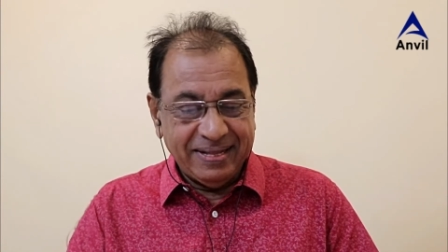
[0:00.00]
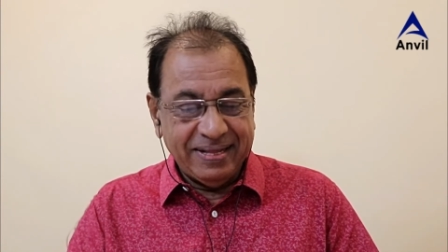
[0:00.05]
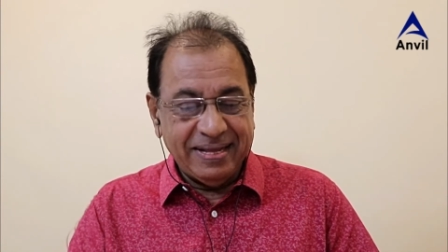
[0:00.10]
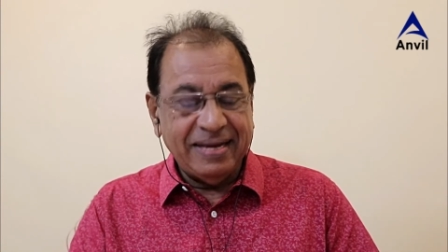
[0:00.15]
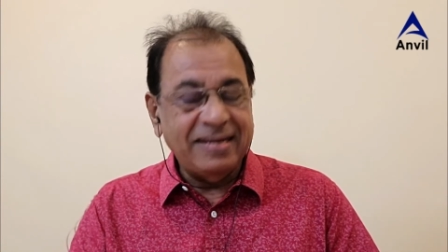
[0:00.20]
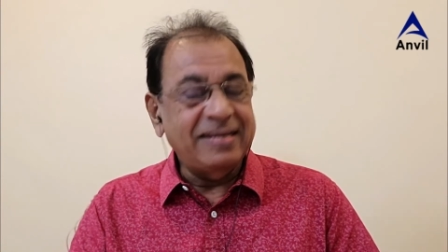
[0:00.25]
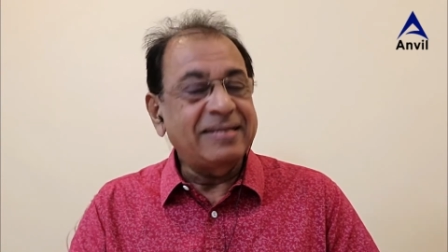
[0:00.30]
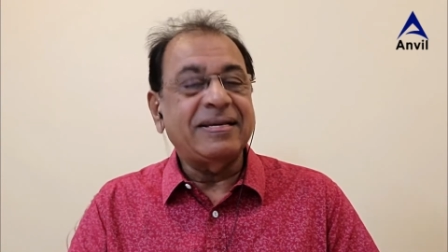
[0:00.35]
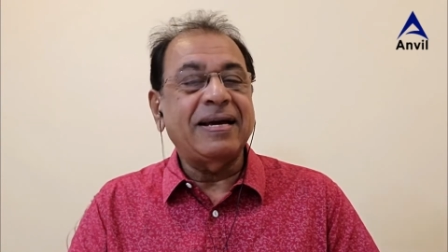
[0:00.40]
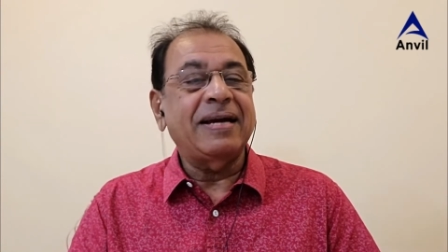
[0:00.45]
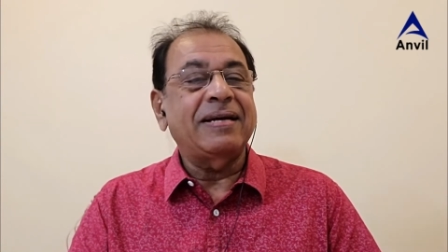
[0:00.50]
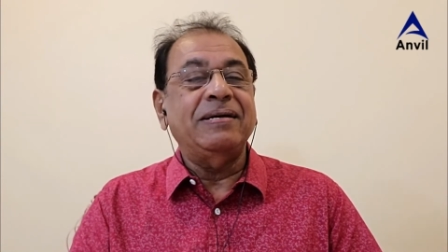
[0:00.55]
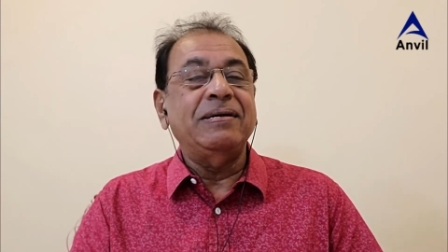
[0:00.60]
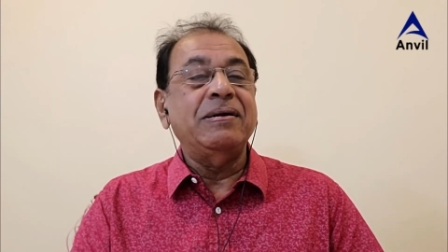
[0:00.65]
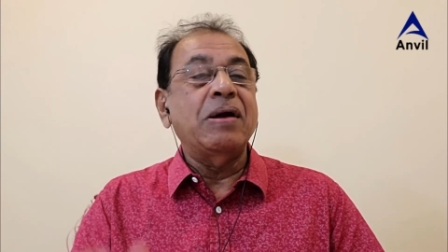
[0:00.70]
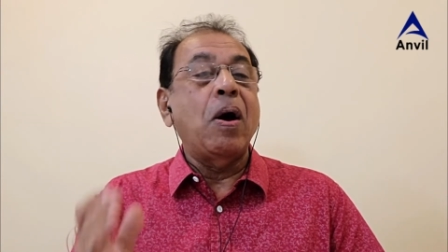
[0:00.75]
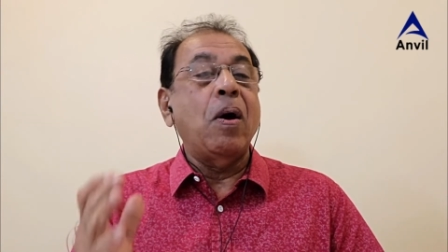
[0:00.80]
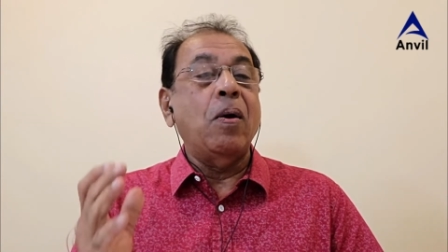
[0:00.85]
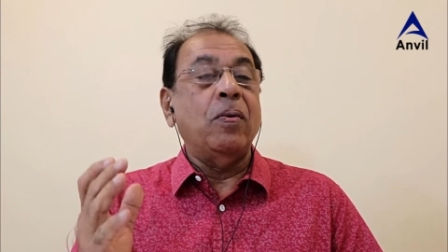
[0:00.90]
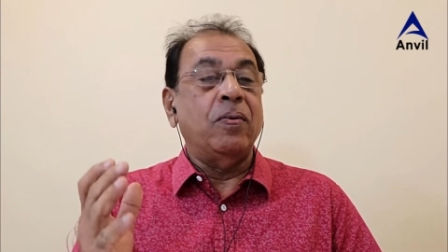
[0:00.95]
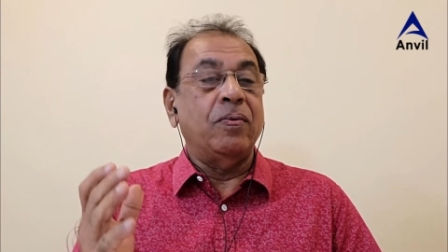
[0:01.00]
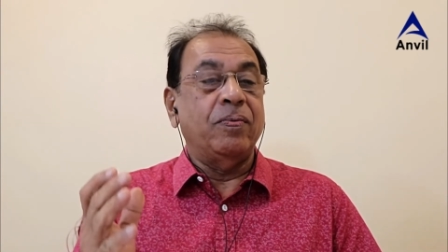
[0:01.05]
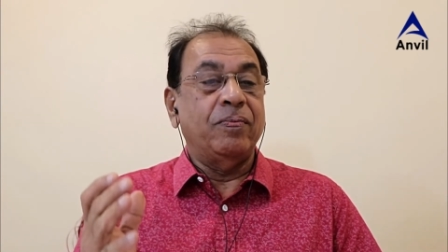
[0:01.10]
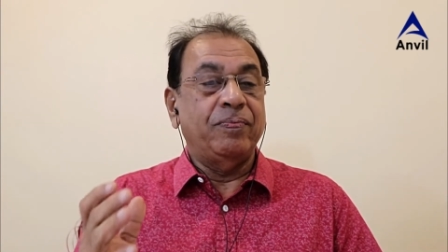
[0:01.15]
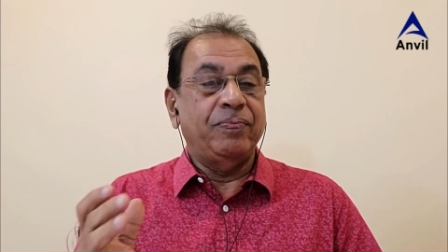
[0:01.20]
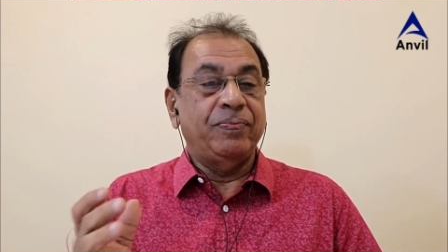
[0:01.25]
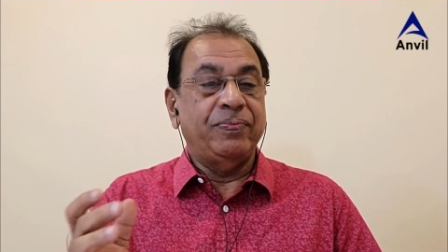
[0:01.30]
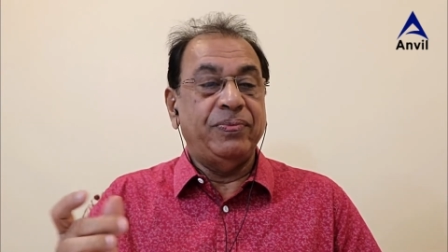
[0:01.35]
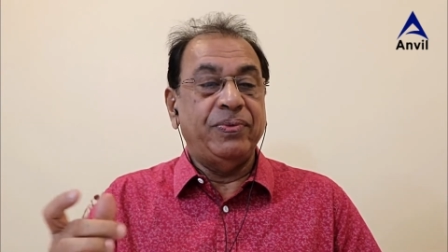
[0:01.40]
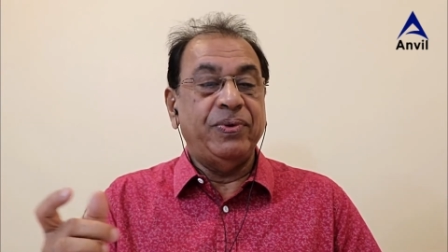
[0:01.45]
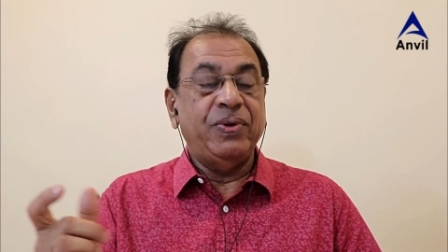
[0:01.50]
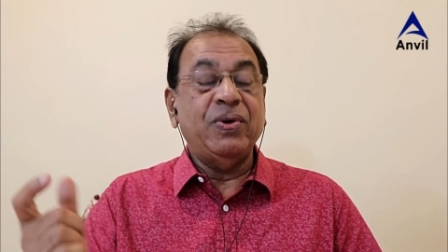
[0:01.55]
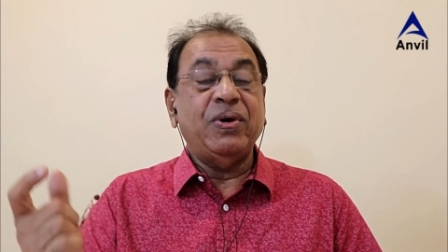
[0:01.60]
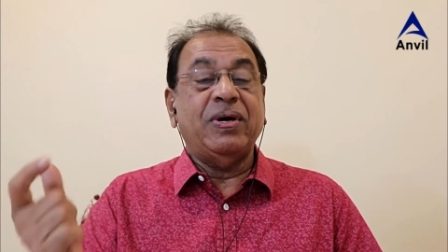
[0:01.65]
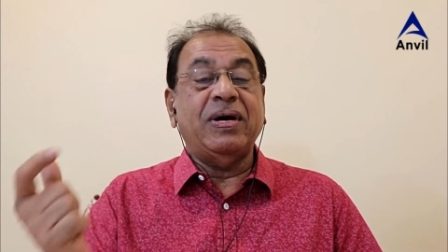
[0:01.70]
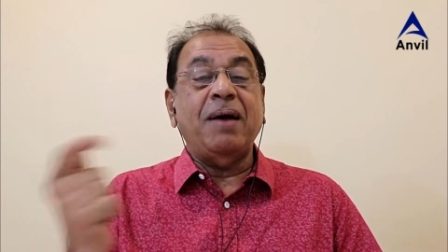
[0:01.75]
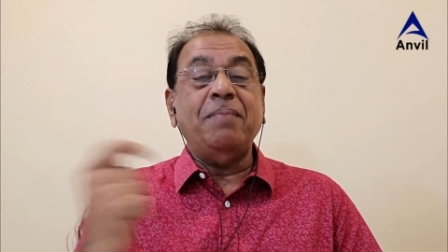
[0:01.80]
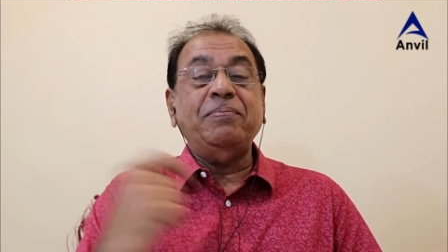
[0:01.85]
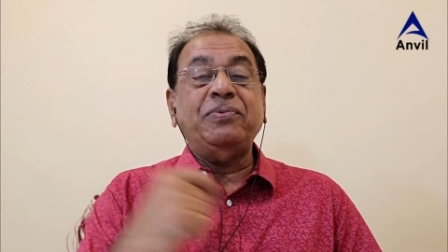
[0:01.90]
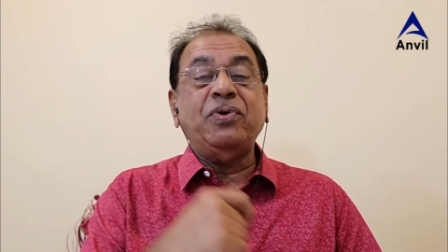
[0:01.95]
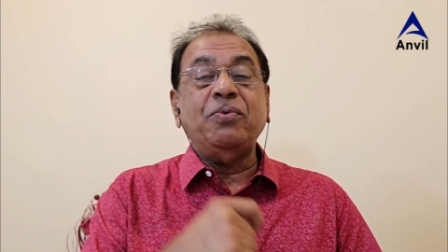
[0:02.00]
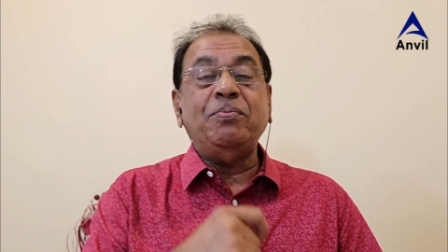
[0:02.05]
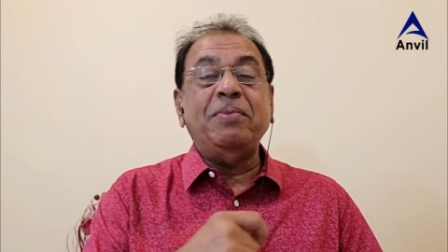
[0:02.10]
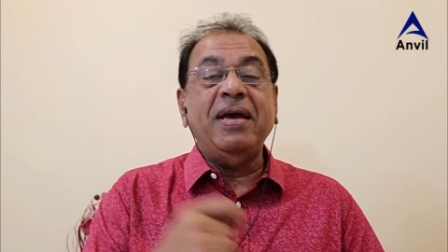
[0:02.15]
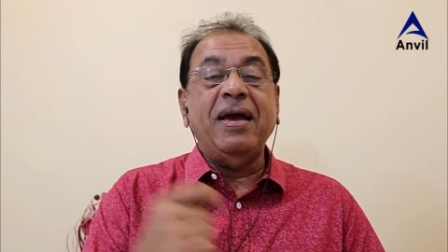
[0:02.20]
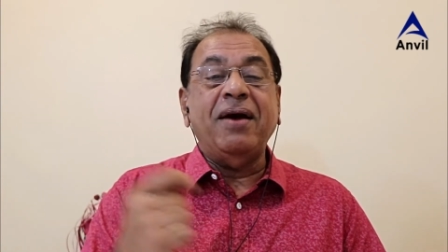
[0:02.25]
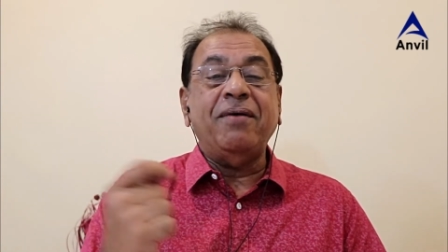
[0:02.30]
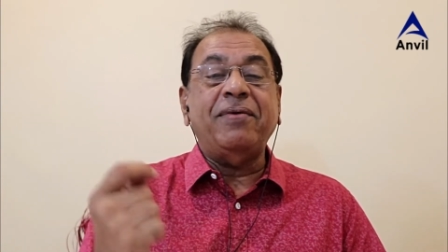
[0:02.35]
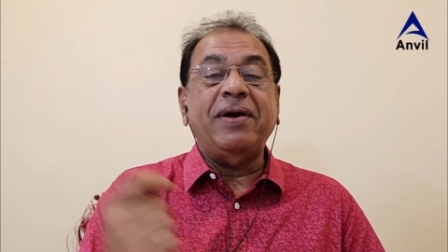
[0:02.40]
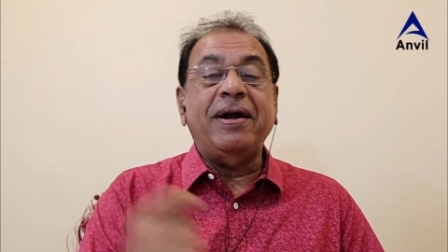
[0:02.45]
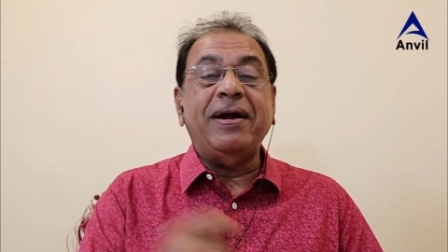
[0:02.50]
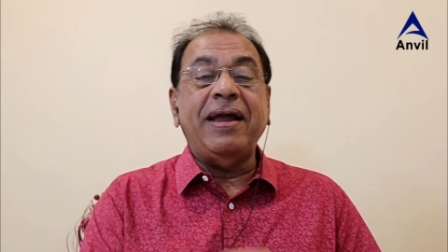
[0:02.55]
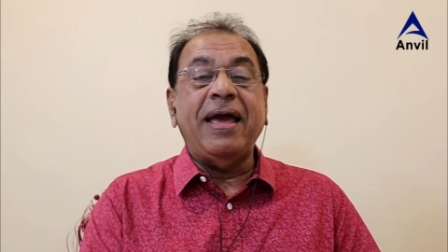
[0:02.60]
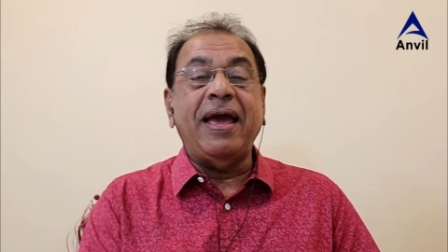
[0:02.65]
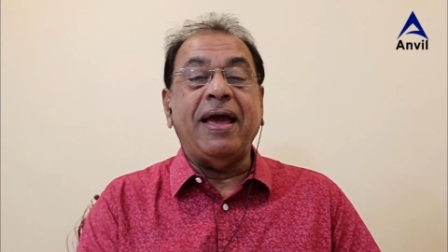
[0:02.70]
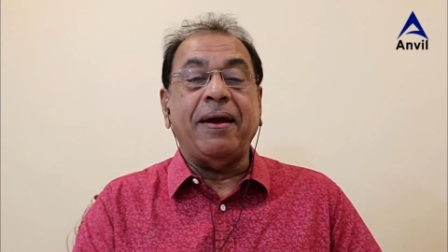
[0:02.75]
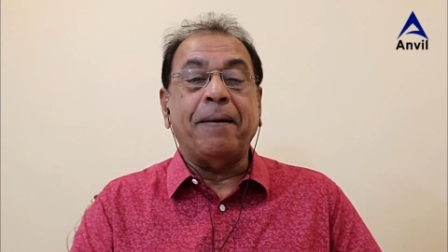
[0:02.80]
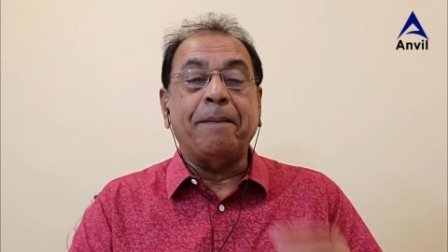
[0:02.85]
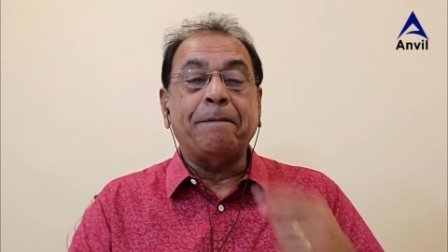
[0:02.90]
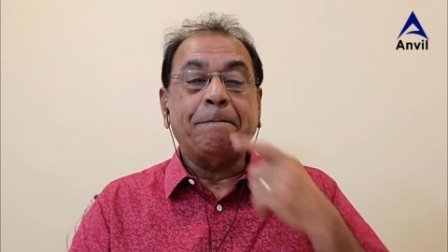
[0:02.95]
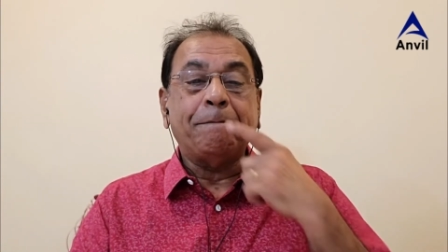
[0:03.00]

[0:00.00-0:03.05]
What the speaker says: Then he said, no, you come to me every day.